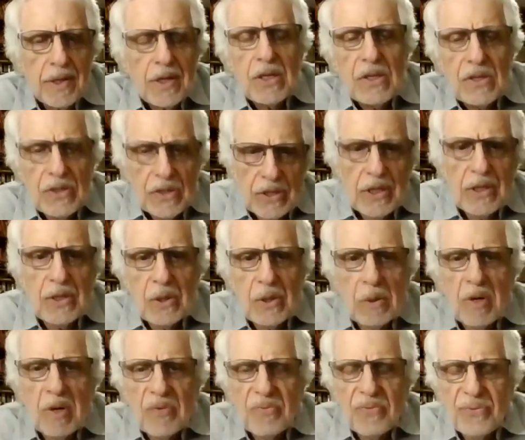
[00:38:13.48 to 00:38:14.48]

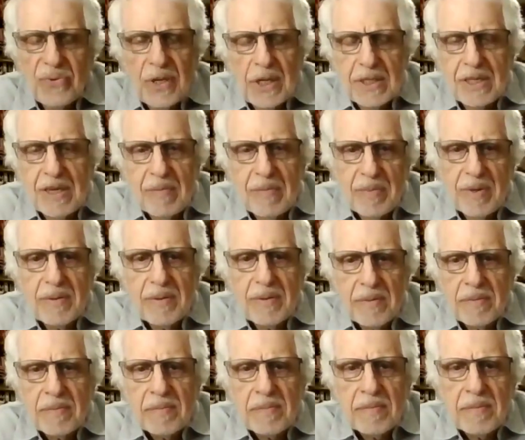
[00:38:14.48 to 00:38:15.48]

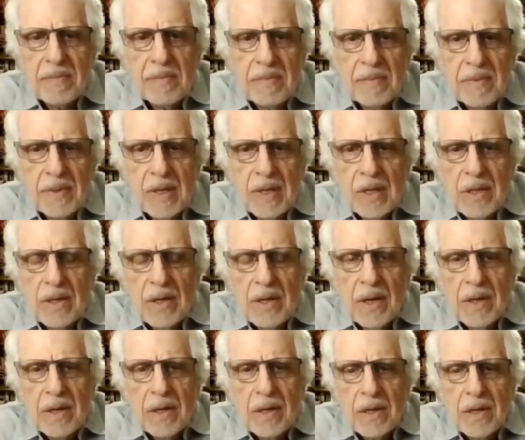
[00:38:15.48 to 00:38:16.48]

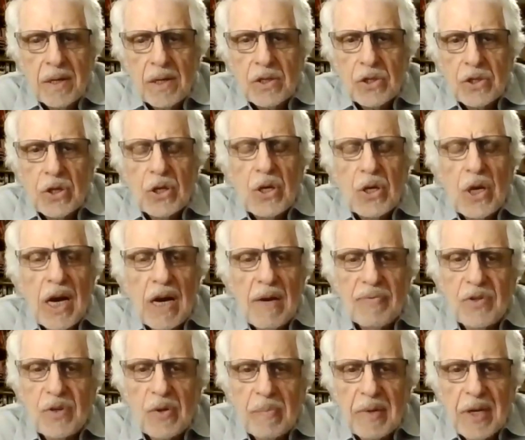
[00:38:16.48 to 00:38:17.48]
So you
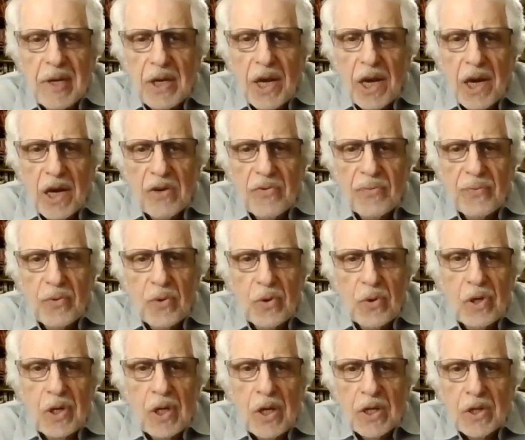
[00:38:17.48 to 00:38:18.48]
have to be
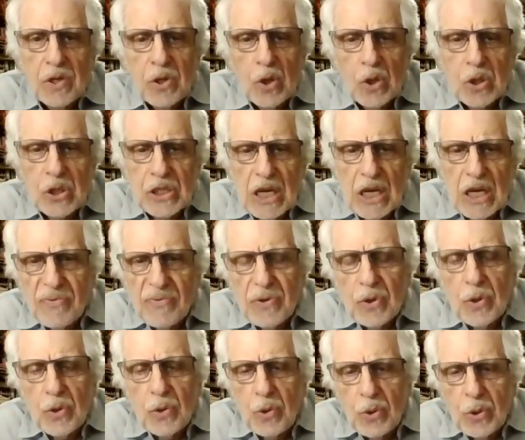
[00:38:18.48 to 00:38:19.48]
careful, those of
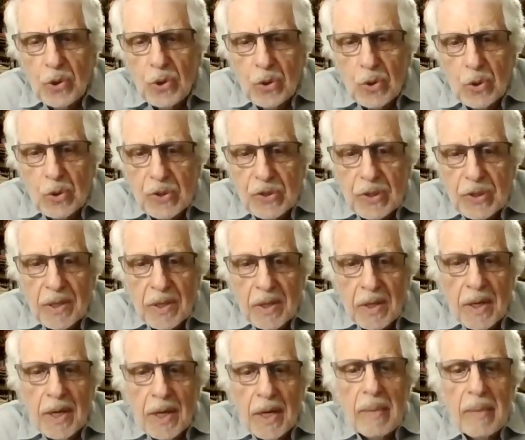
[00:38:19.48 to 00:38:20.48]
you who use
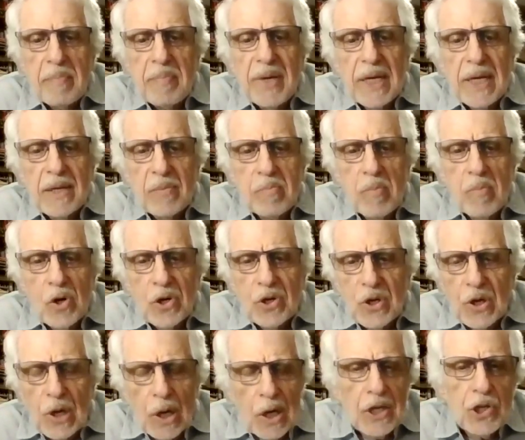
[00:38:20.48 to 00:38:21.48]
a bit more
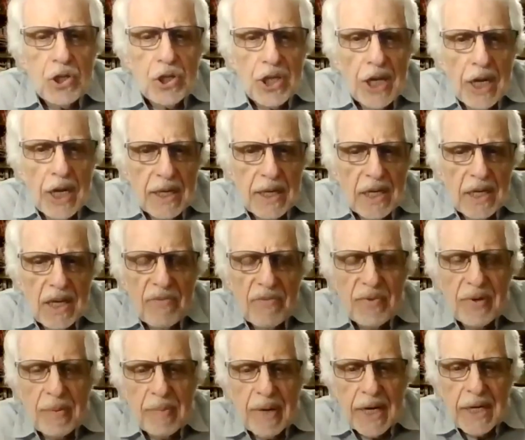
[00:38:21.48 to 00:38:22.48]
cliche that
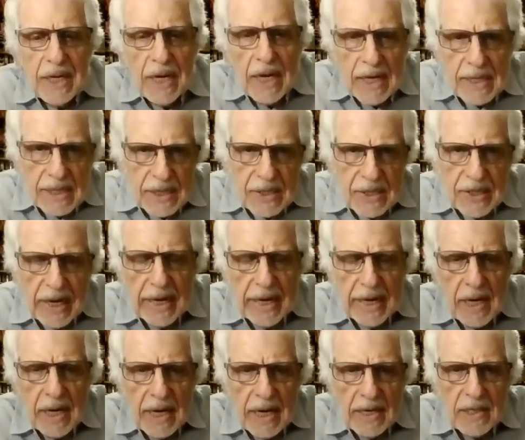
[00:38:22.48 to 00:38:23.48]
everybody has a
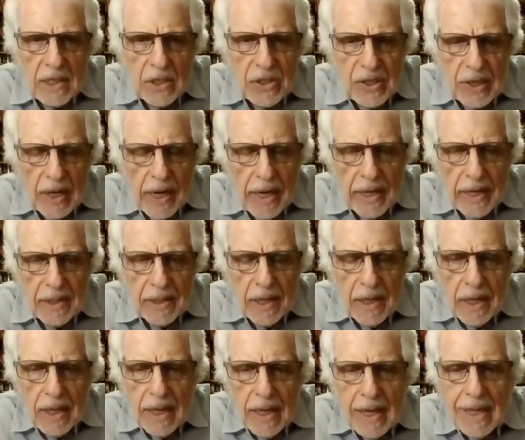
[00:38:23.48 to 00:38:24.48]
psychotic side.
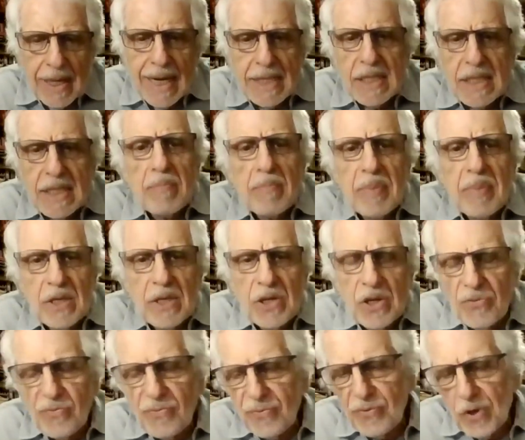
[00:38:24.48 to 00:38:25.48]
That's a bit
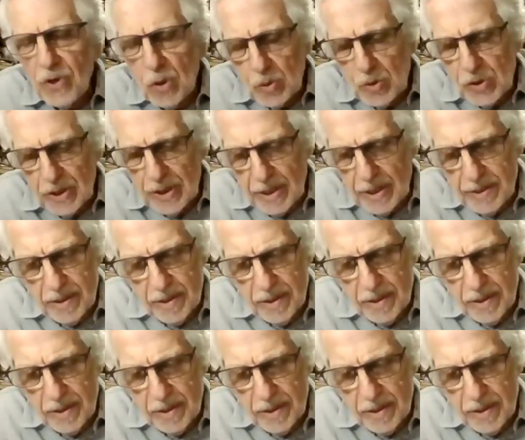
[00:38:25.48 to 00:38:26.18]
confusing.